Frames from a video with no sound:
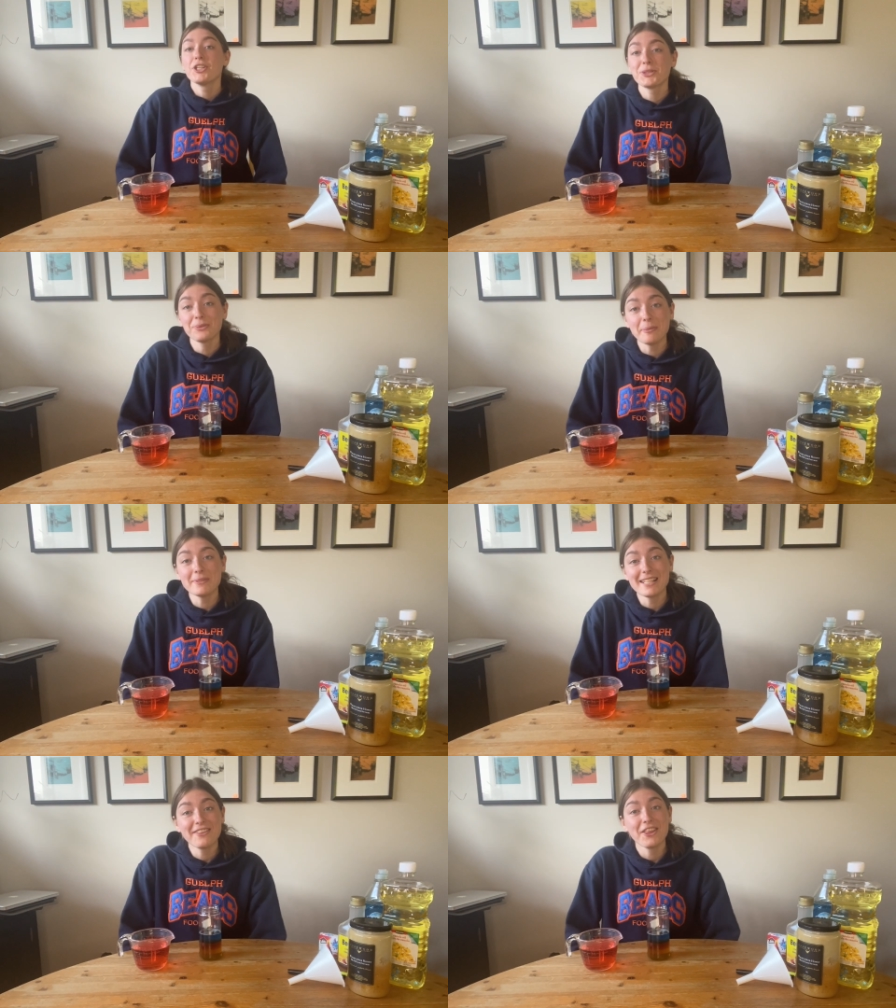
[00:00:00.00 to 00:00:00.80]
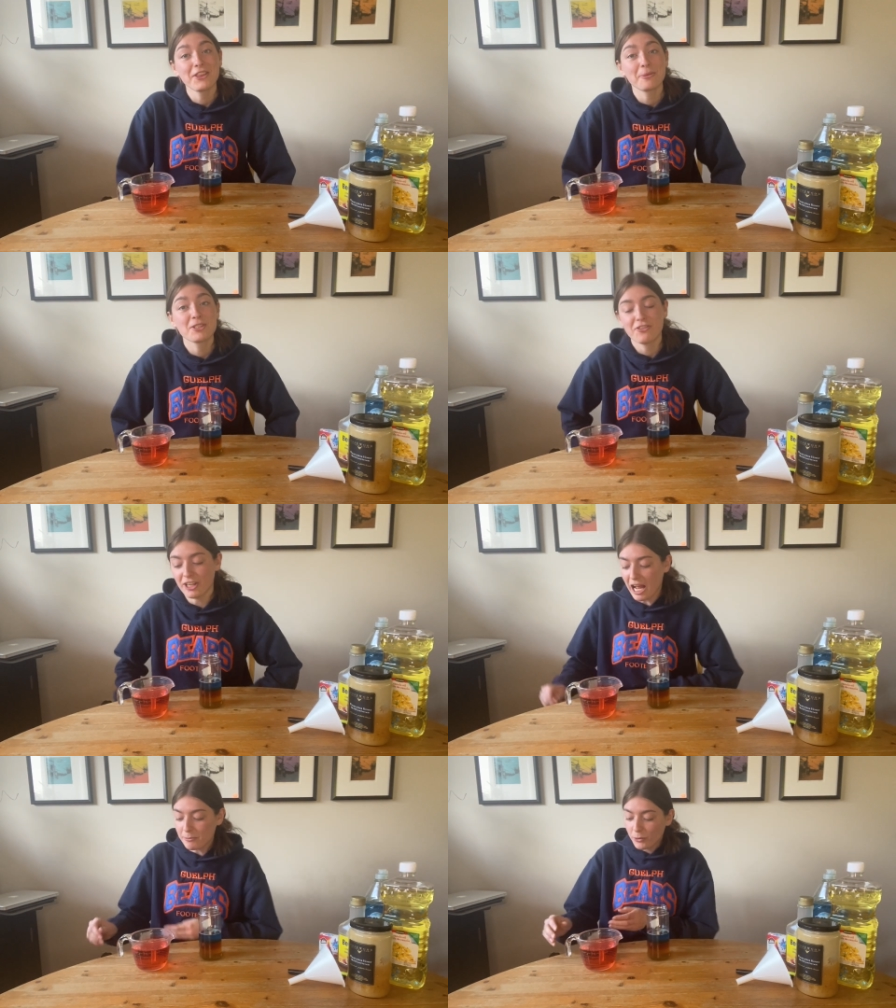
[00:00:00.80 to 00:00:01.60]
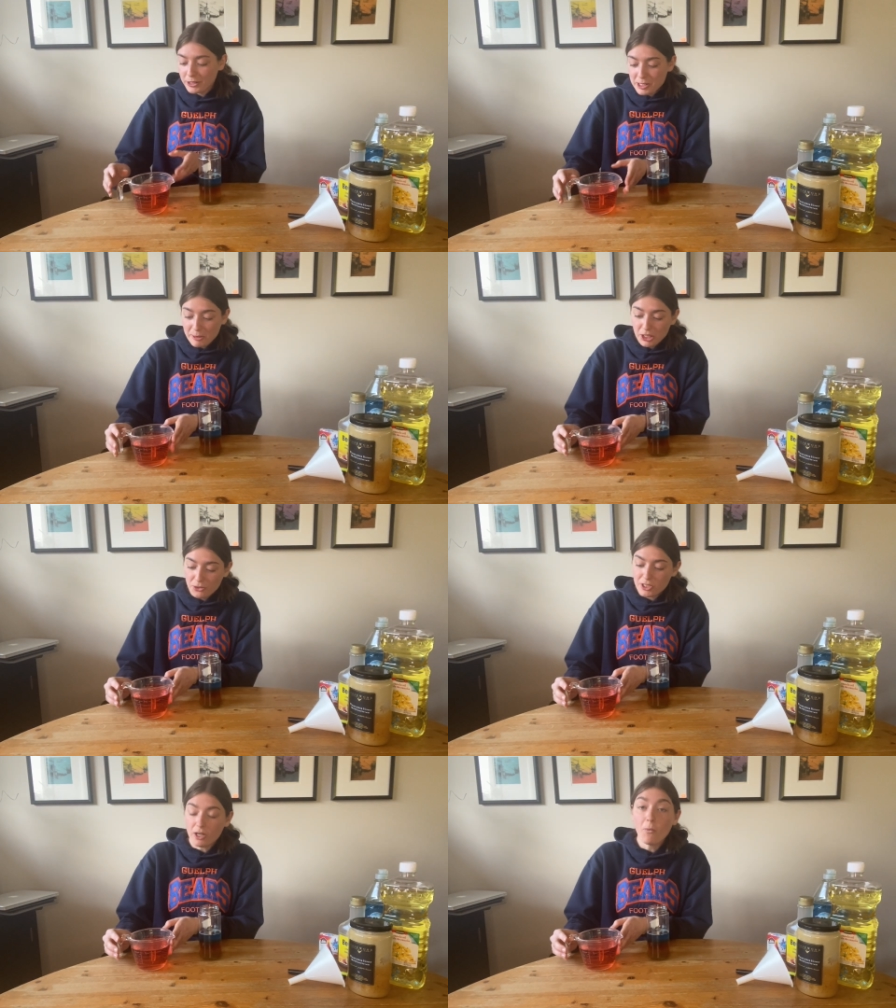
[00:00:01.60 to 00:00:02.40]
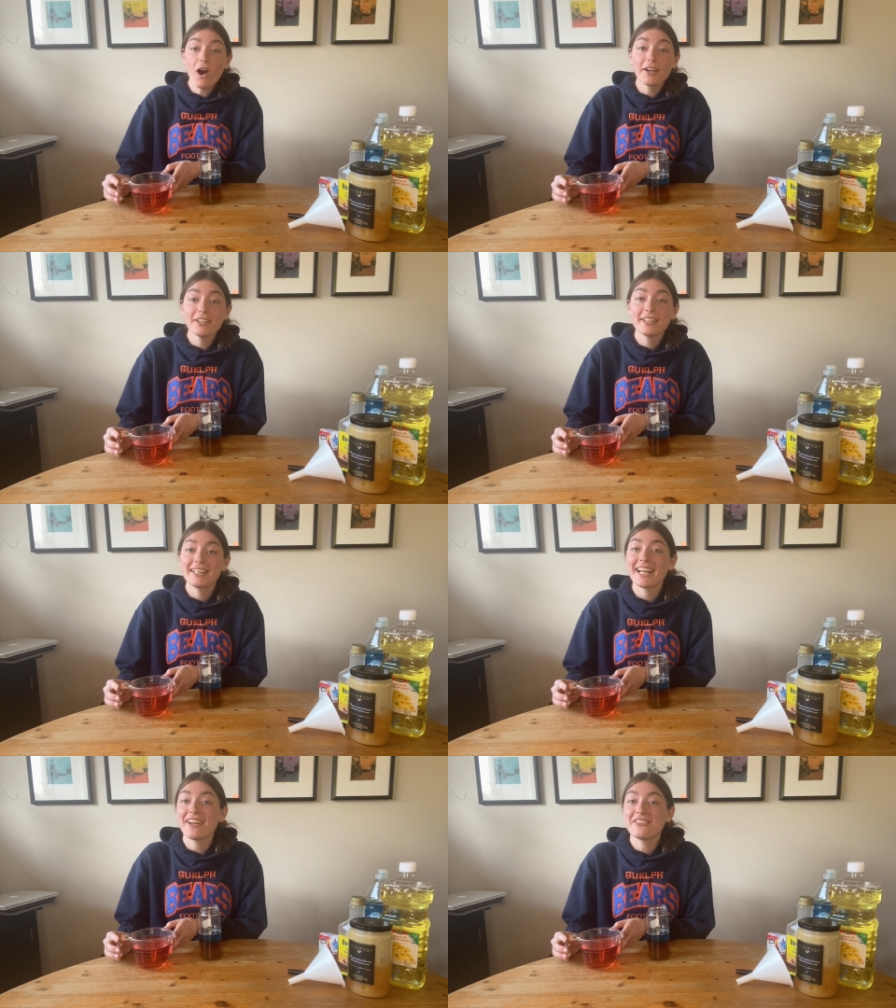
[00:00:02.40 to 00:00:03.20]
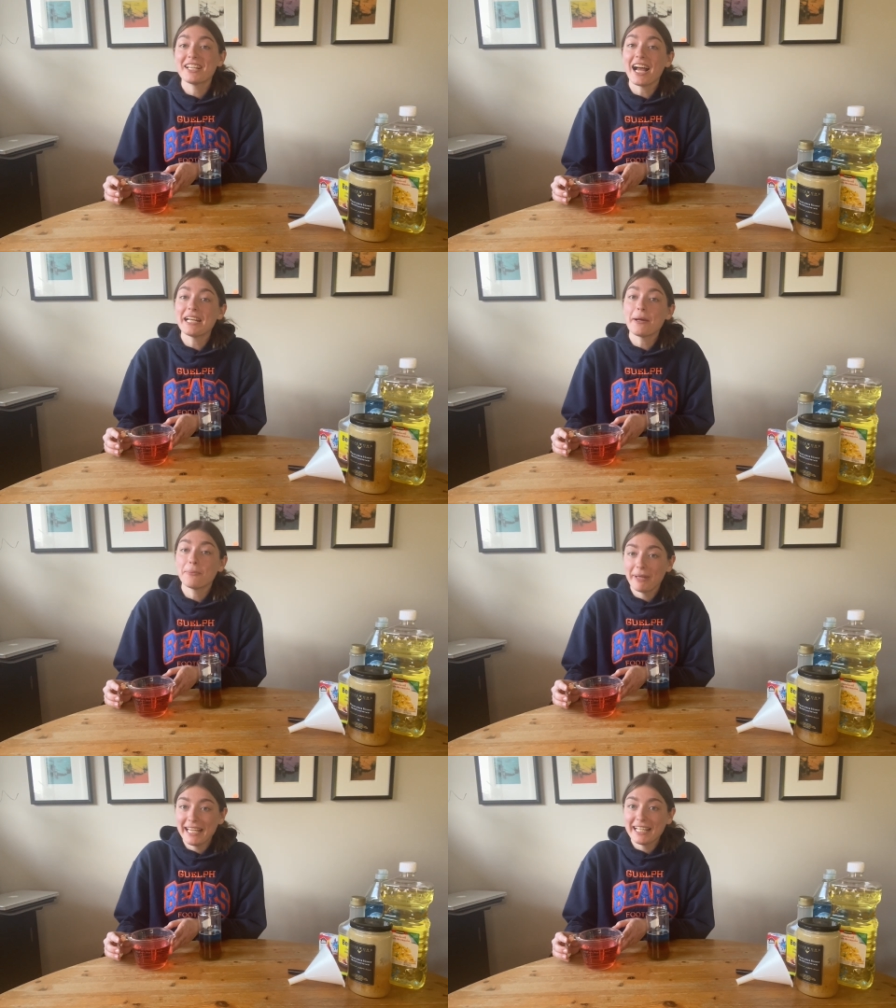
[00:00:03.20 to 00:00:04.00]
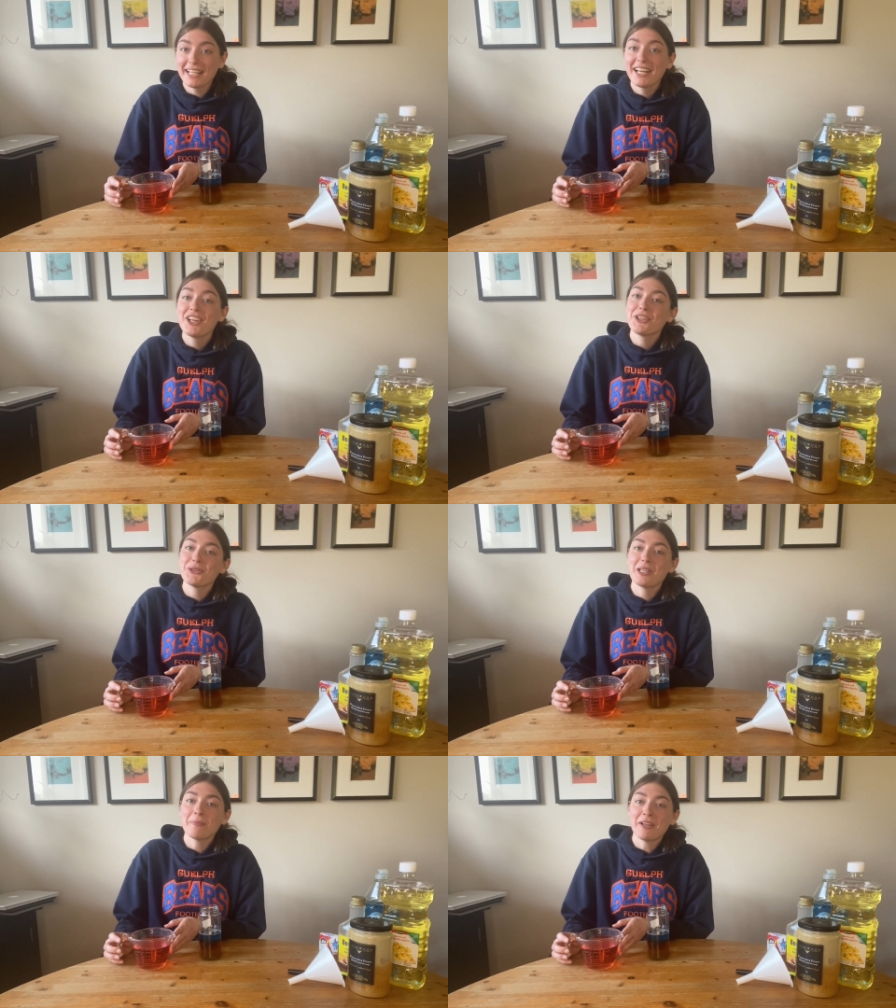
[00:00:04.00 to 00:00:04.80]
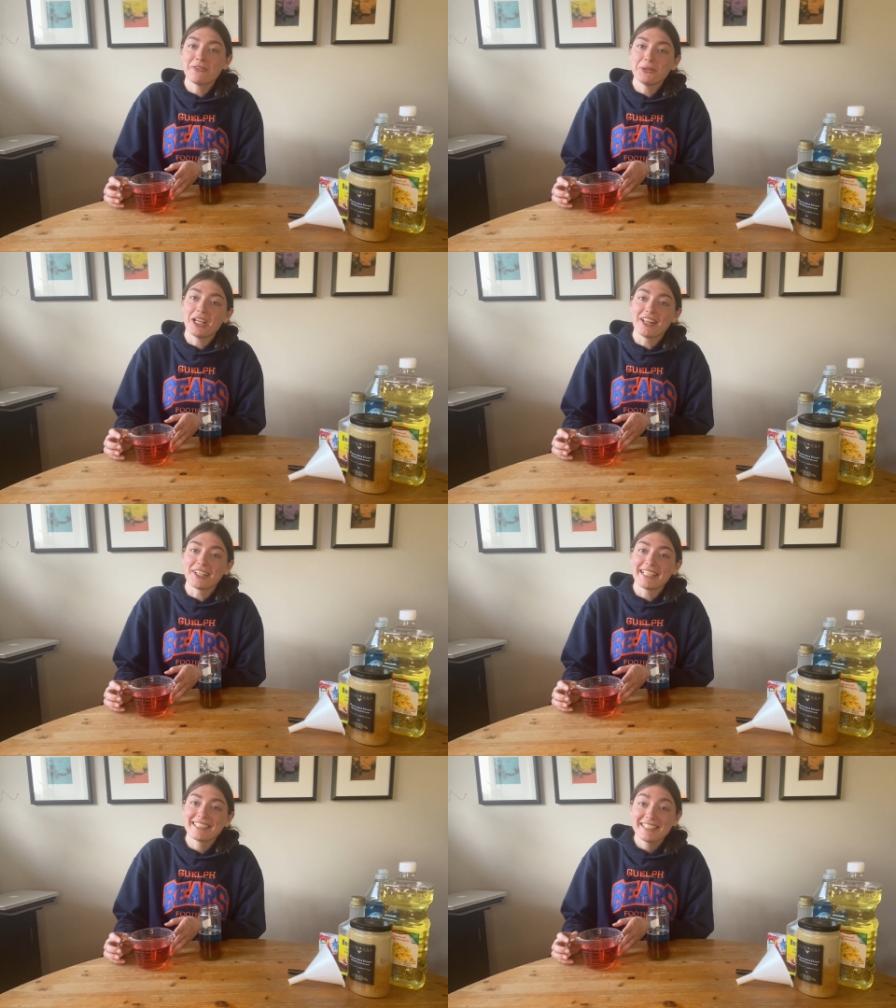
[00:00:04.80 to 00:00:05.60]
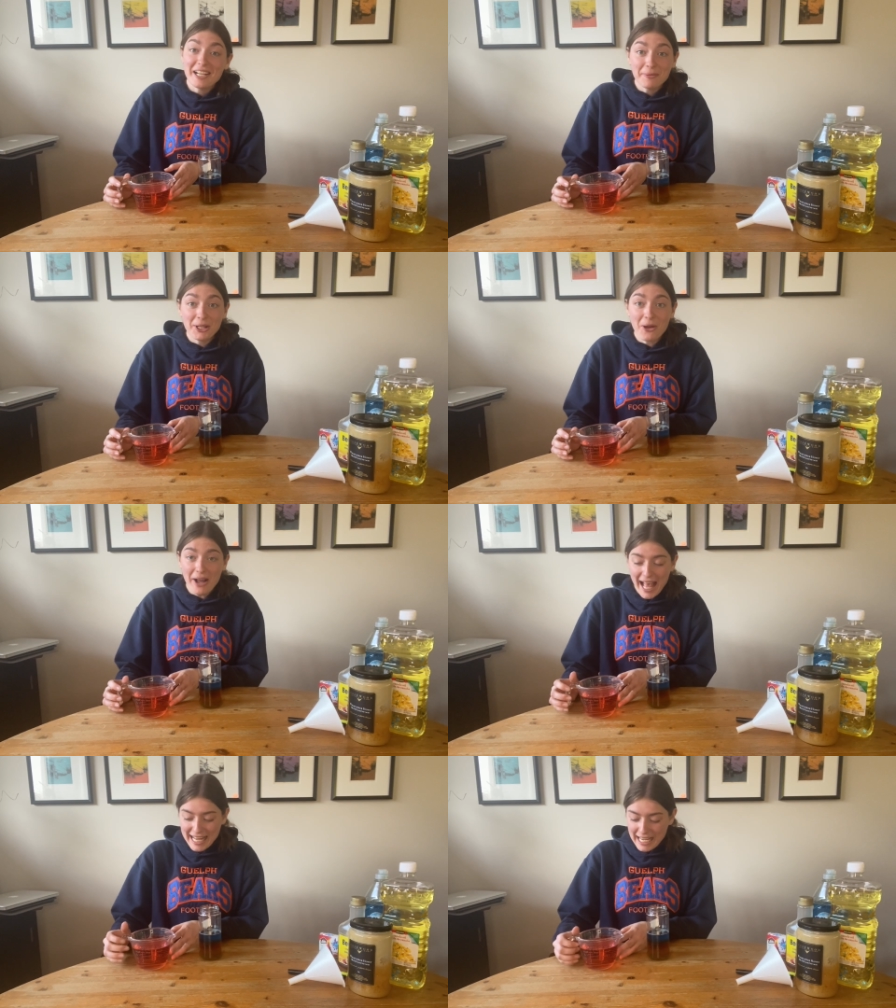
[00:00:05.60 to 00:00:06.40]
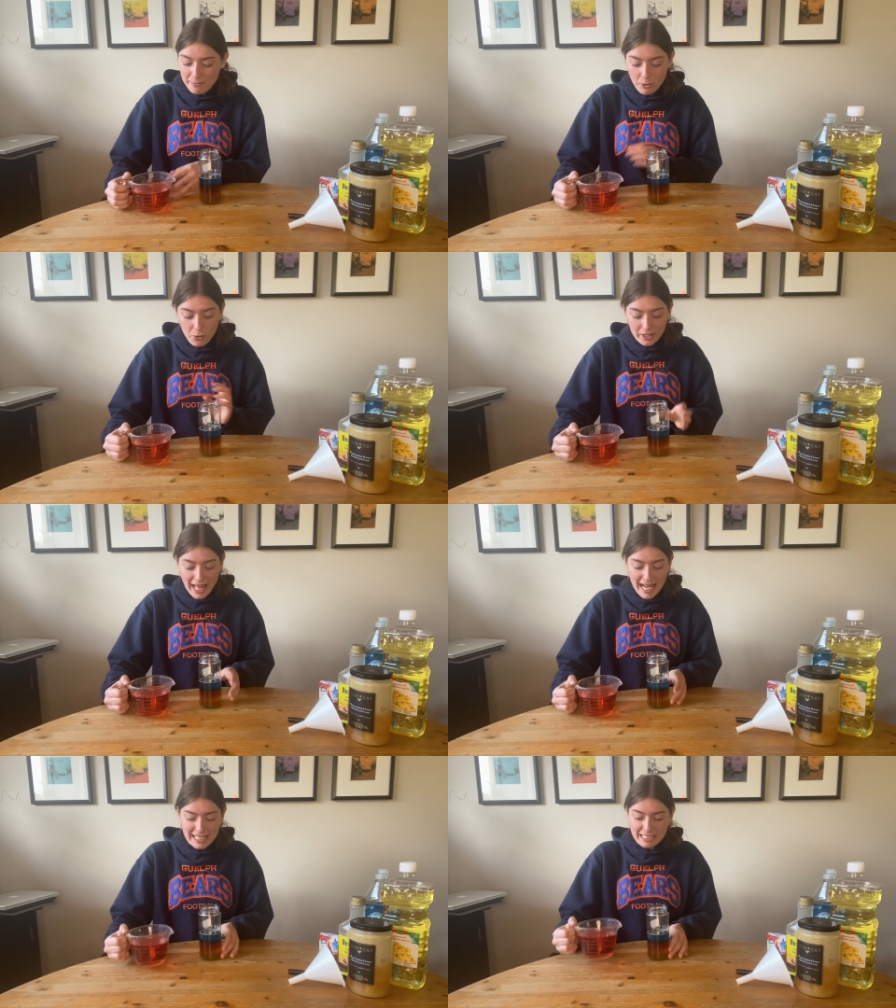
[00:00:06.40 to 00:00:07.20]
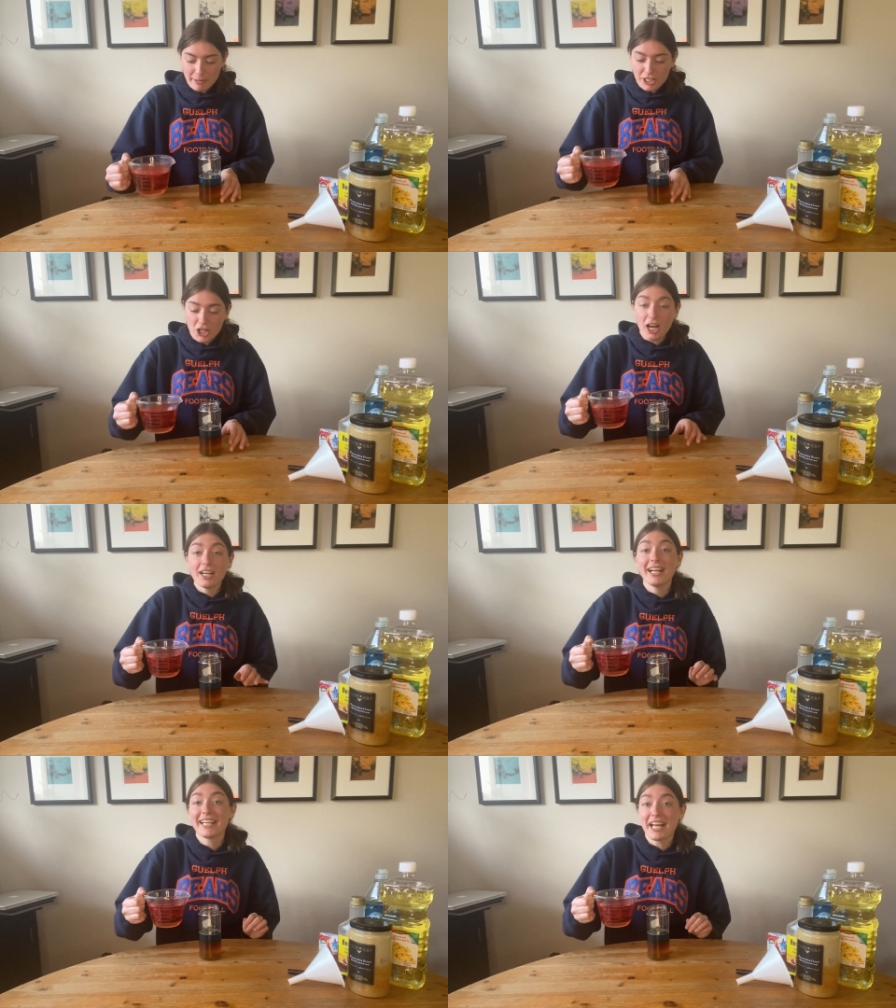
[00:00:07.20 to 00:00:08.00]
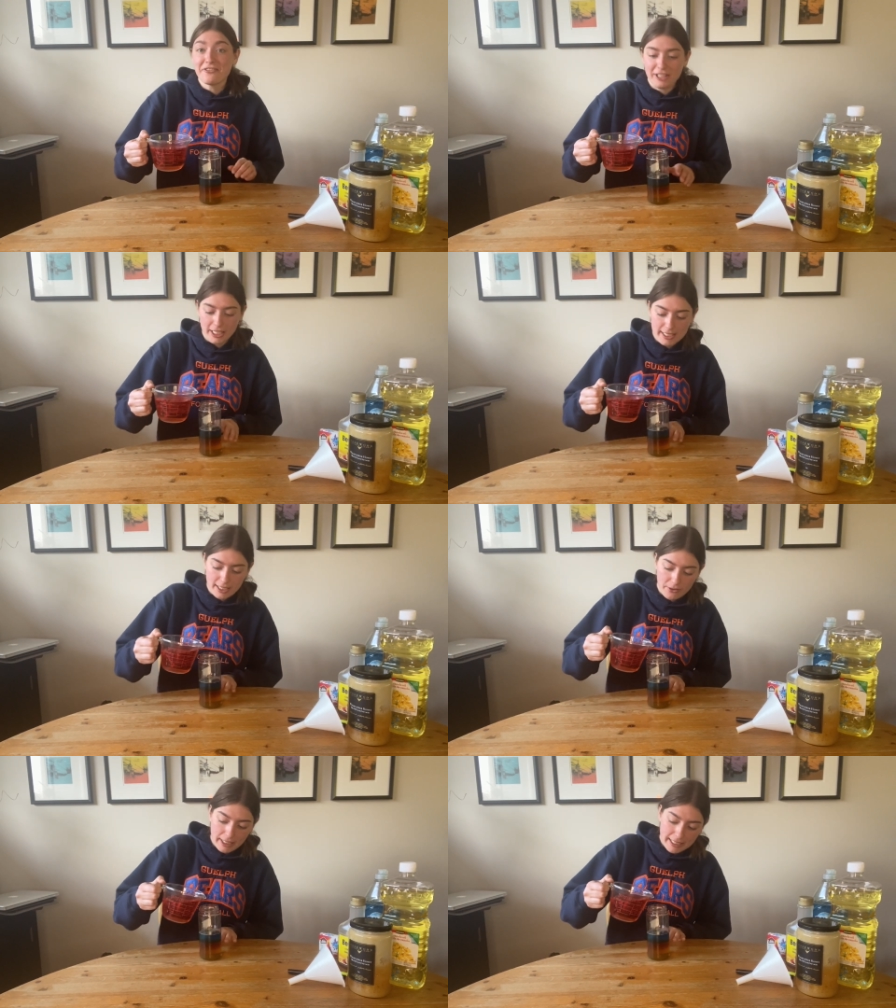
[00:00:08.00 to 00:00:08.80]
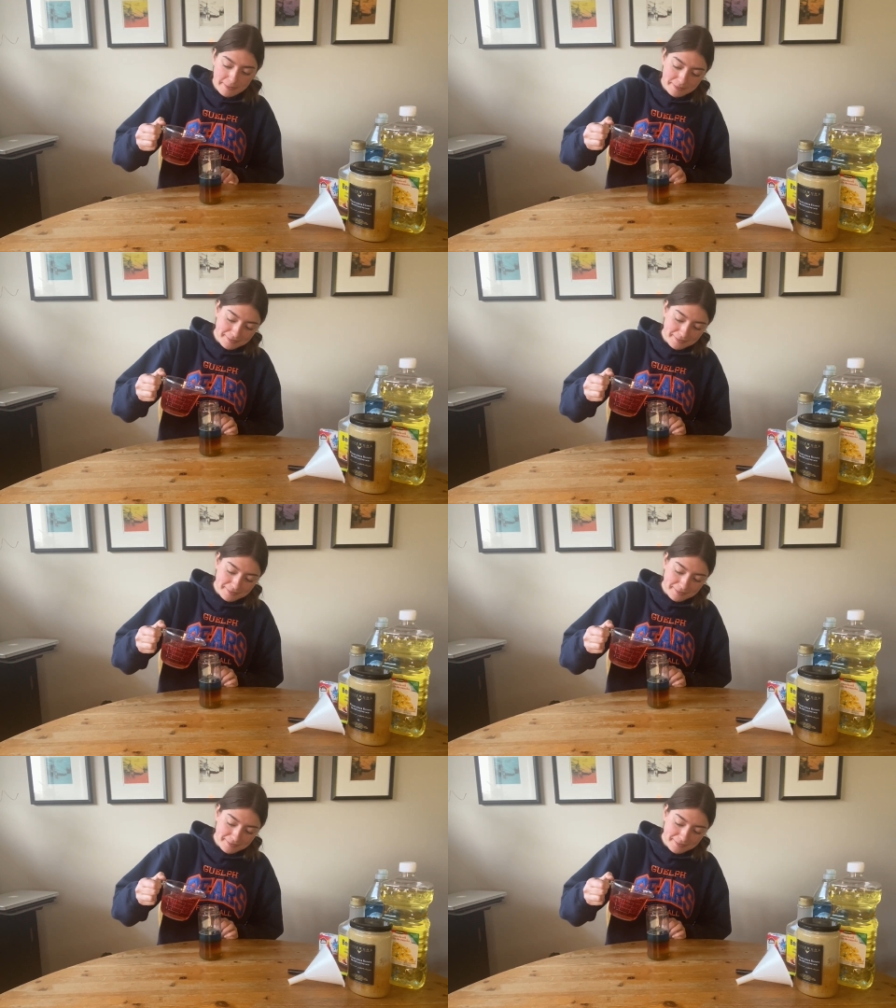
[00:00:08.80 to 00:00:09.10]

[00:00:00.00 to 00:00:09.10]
To represent the thermosphere, I'm going to be using water that I've dyed pink using my food coloring. I'm going to go ahead and pour that into my jar, again, very slowly.